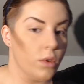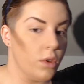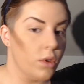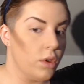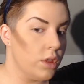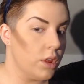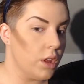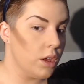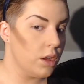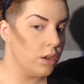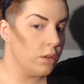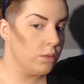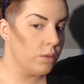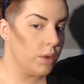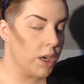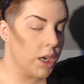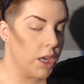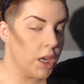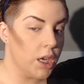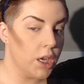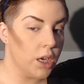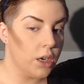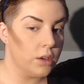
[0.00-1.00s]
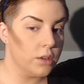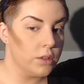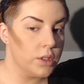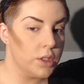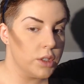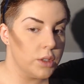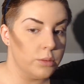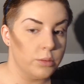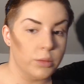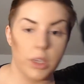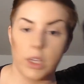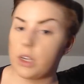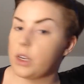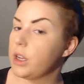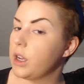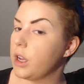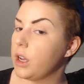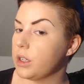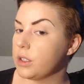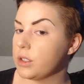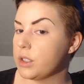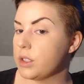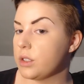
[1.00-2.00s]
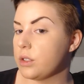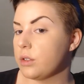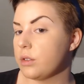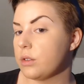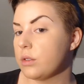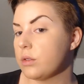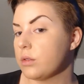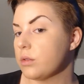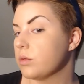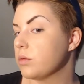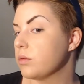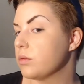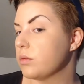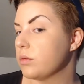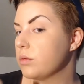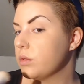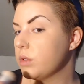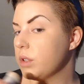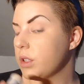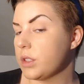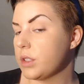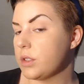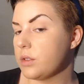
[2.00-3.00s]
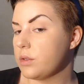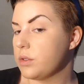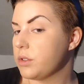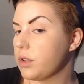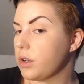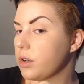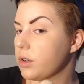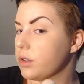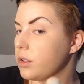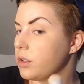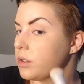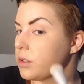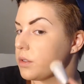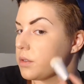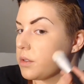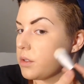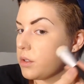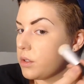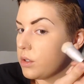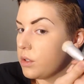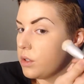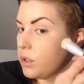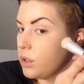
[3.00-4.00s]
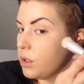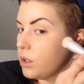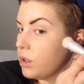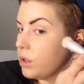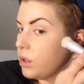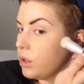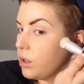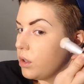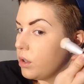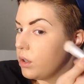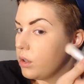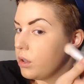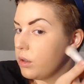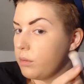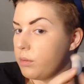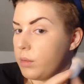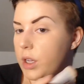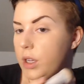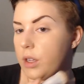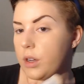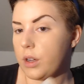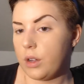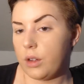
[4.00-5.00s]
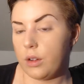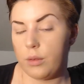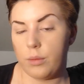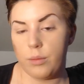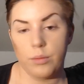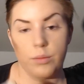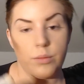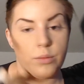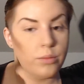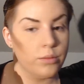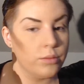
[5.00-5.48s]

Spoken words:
then when I go to blend it, I'll do circles. But let me